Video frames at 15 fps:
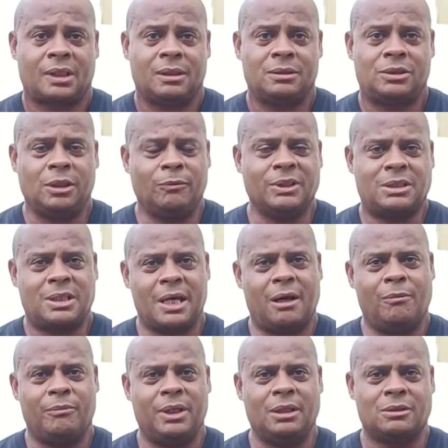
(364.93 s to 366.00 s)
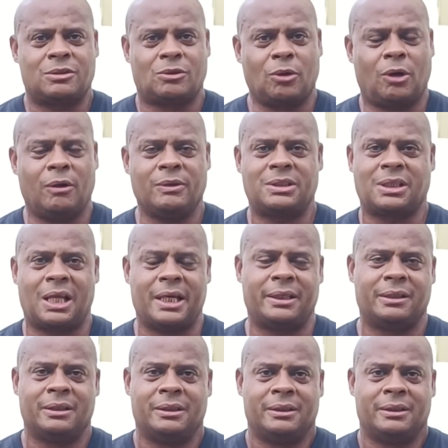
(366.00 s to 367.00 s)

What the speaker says: she would tell me the stories like,